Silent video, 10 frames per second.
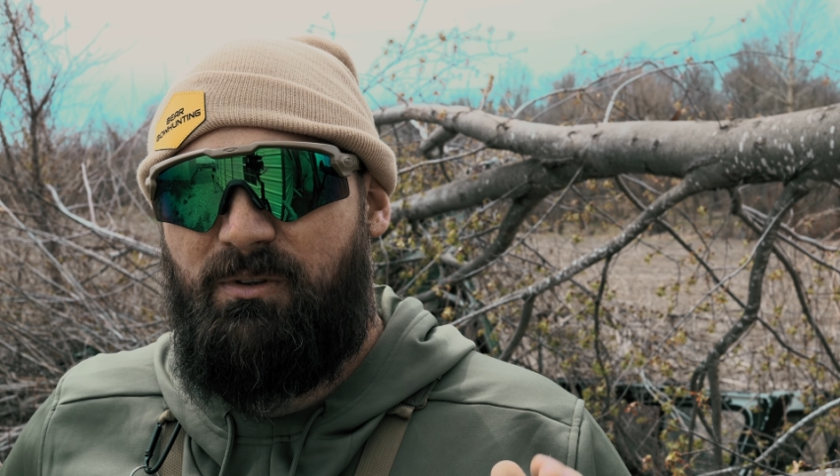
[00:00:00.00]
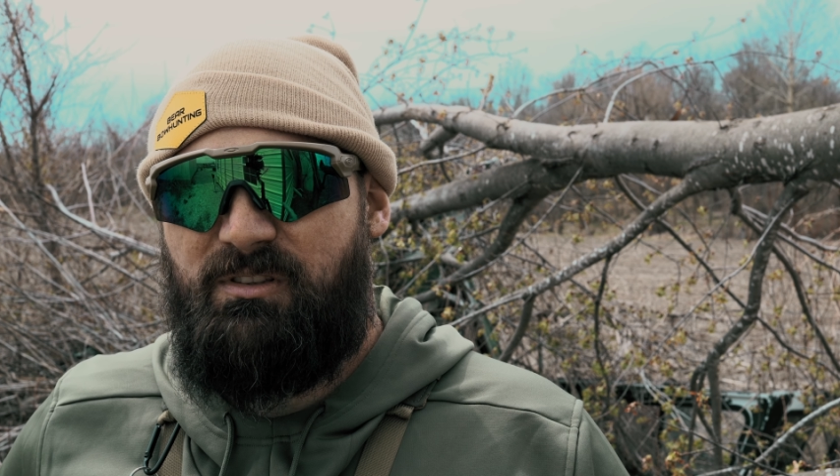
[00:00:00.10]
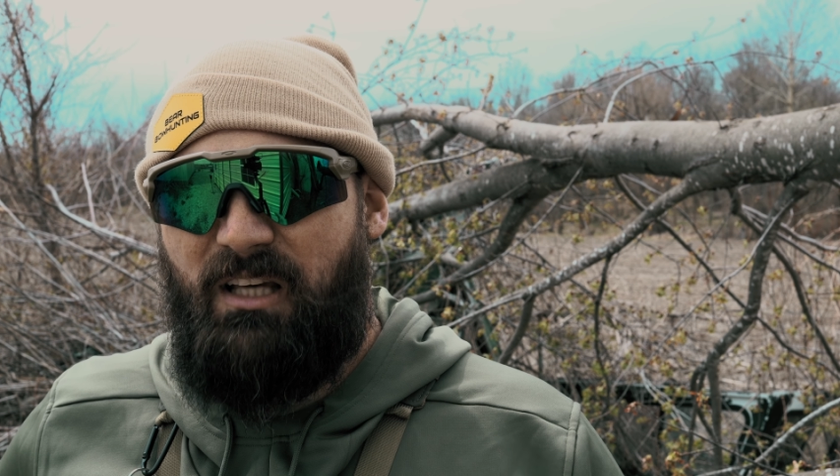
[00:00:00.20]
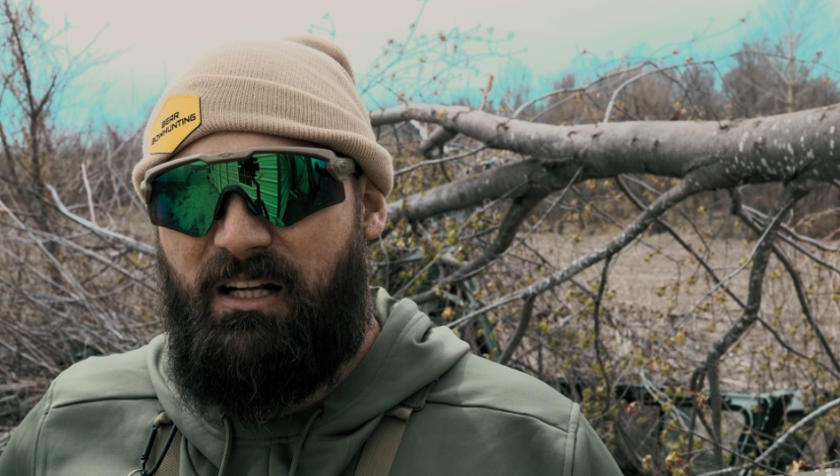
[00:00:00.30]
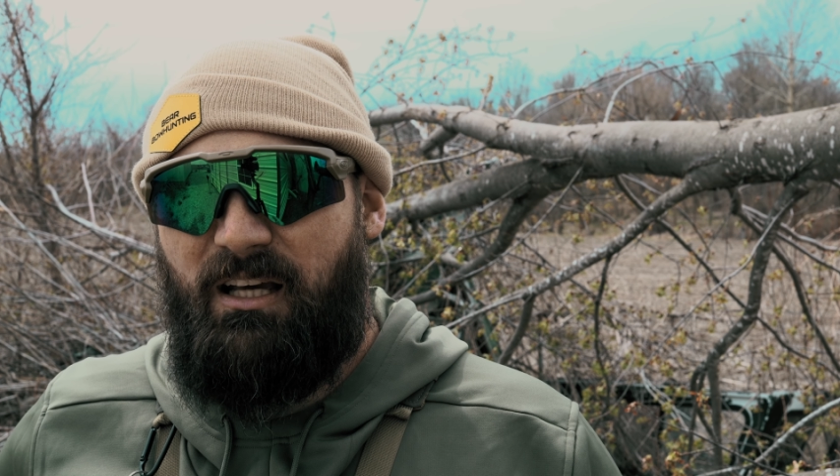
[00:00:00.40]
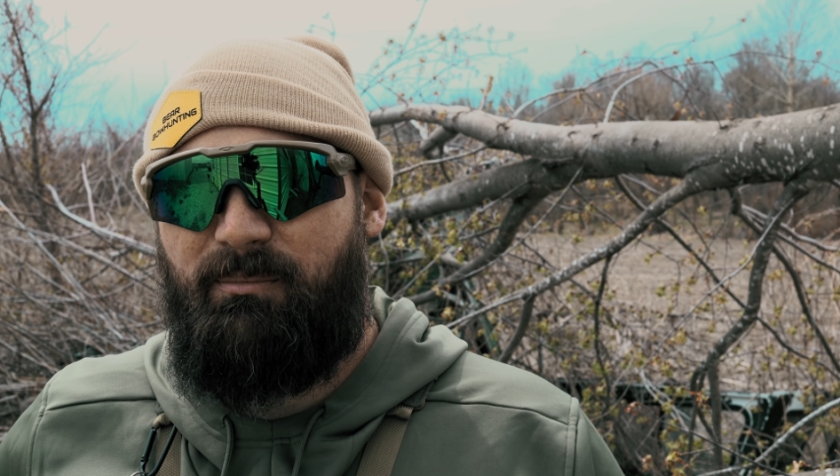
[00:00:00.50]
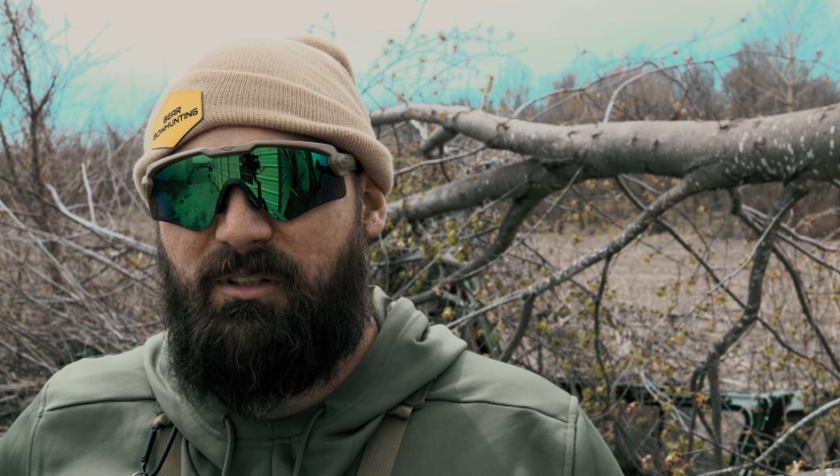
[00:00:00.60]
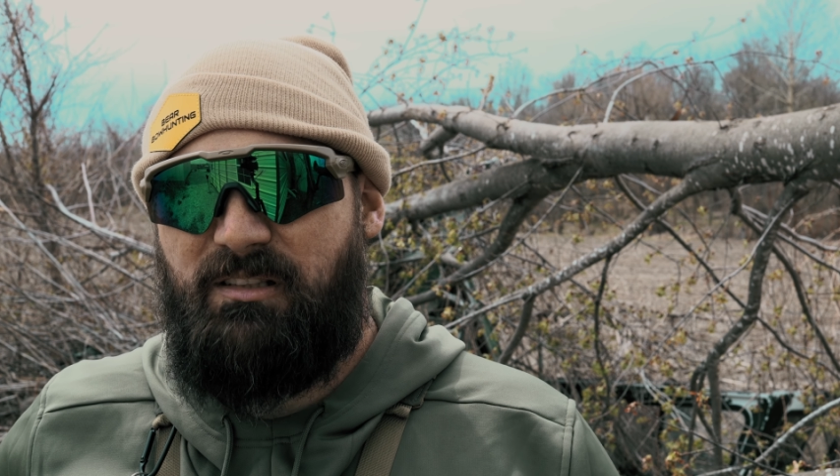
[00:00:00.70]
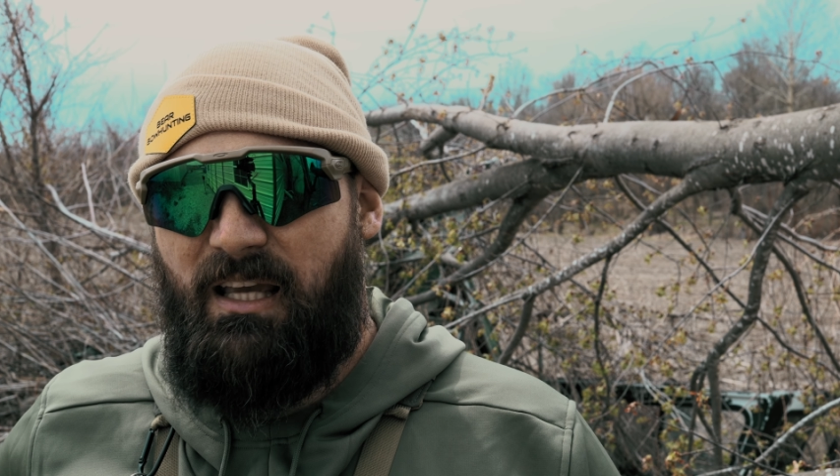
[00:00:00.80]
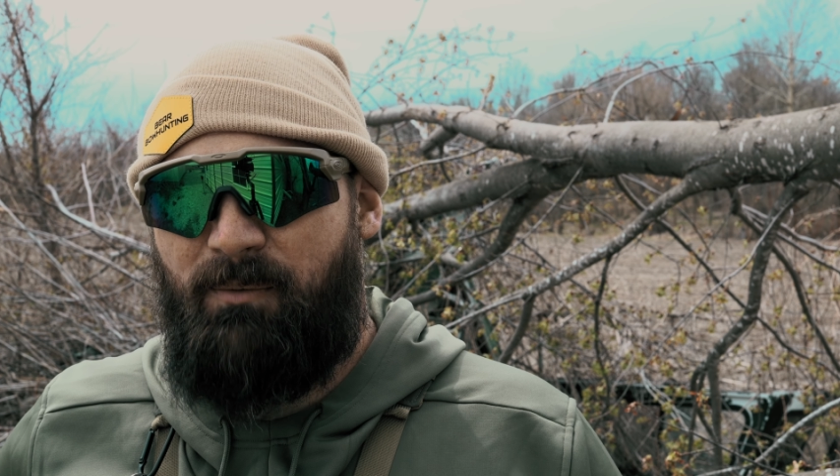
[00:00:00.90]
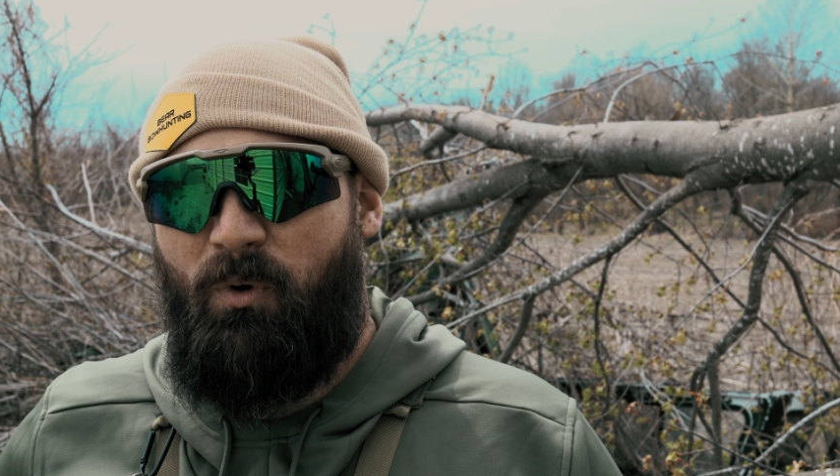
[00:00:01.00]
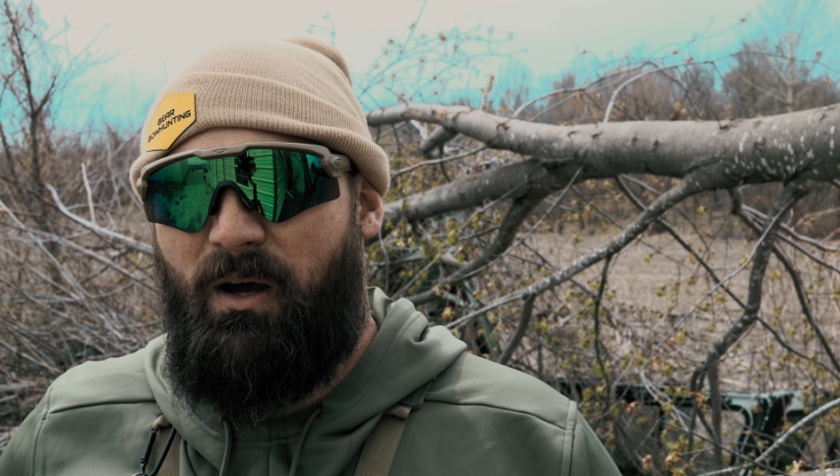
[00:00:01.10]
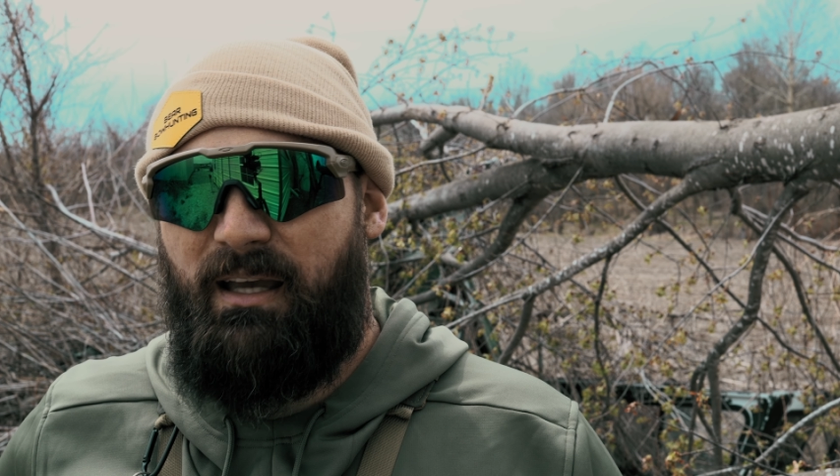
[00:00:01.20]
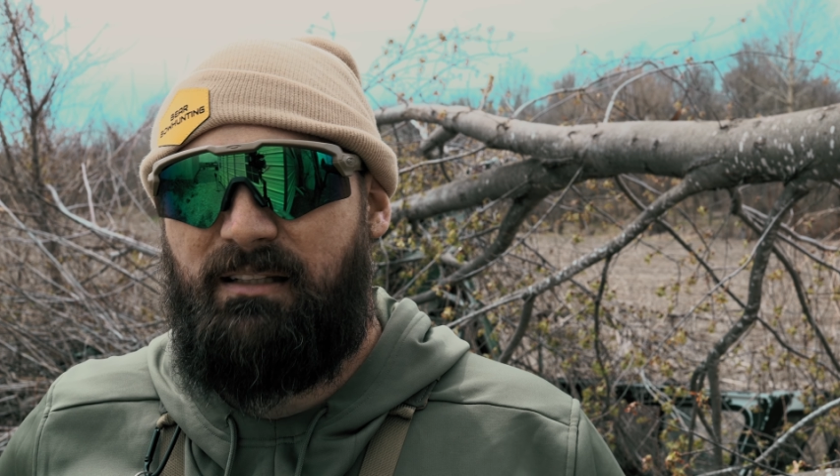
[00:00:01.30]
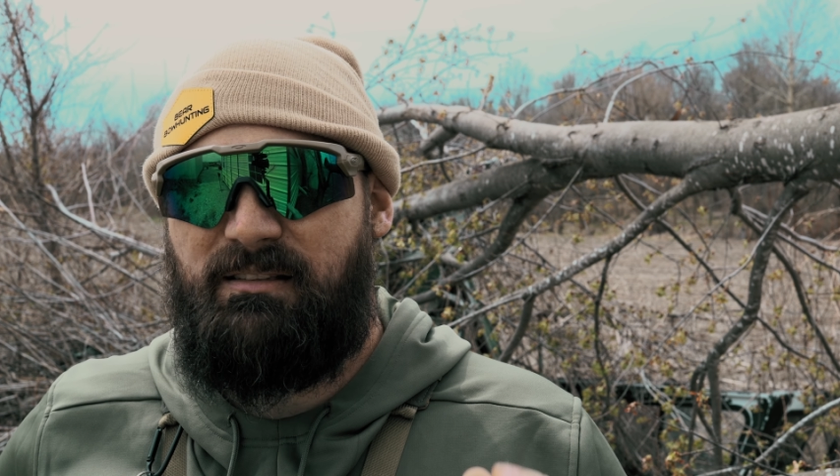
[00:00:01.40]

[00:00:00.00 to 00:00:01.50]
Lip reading: set up the same way,